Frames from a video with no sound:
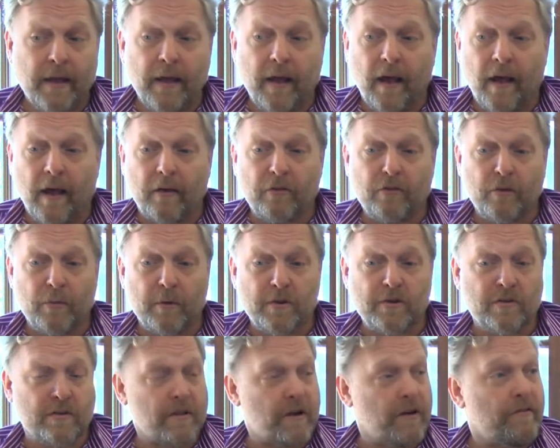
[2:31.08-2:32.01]
uh, so
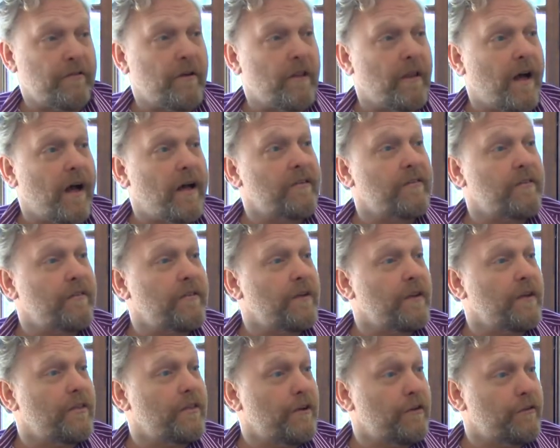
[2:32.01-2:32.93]
much of their
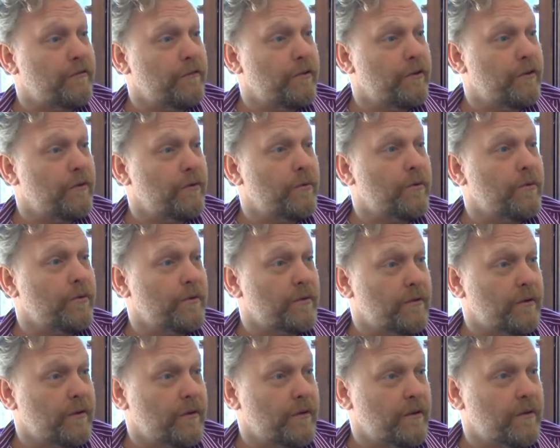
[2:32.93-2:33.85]
philosophy and their view and
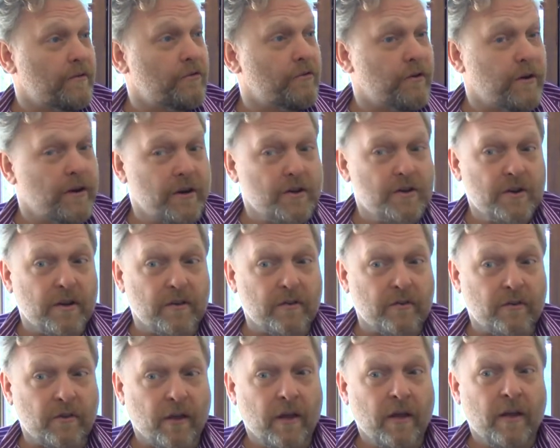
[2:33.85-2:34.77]
the, and the
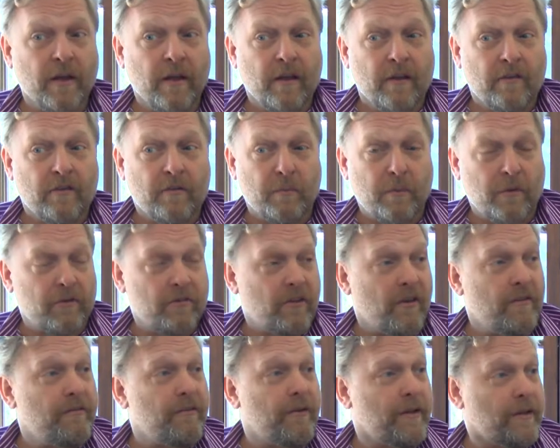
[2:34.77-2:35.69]
traditions,
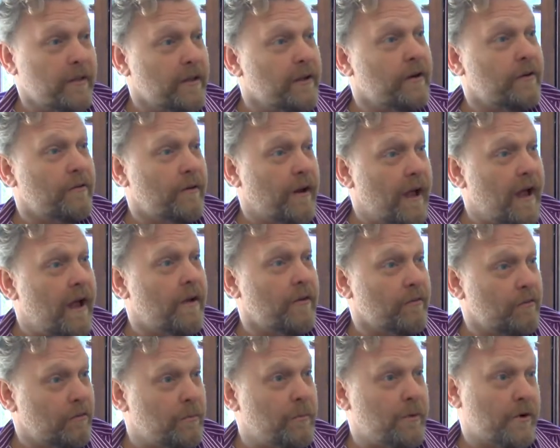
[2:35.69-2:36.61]
specifically
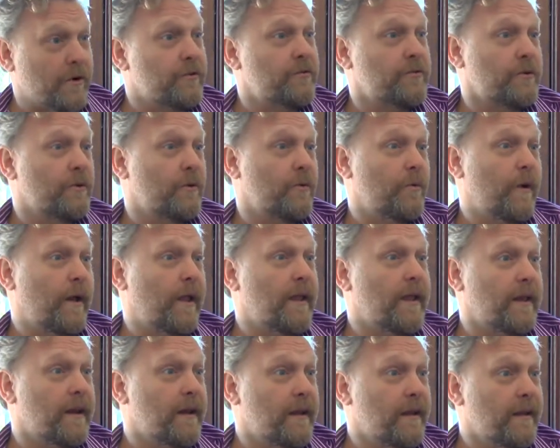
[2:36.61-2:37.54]
around spiritual
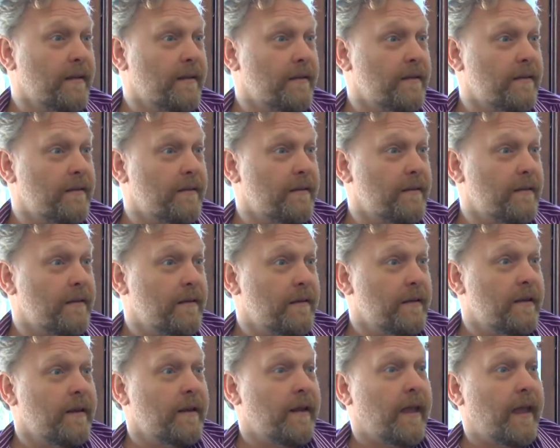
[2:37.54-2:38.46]
awakening
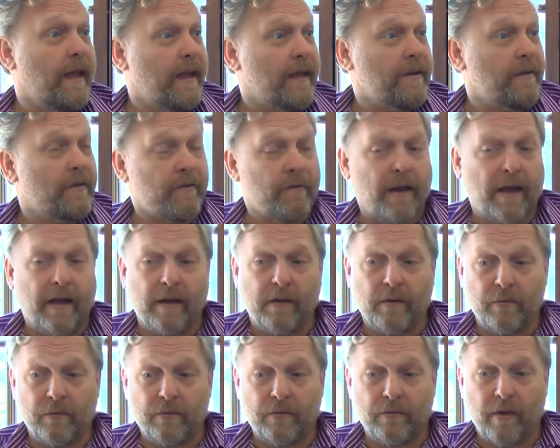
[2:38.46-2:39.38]
and
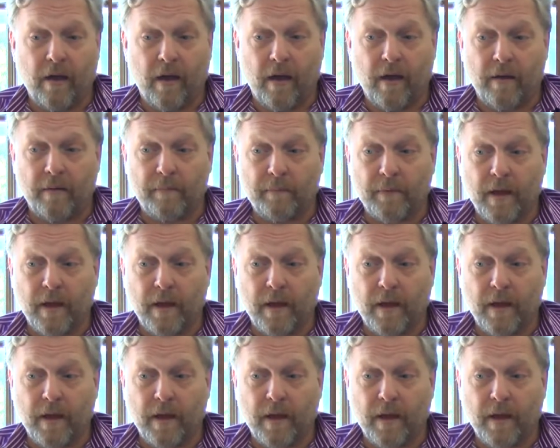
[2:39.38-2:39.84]
around um,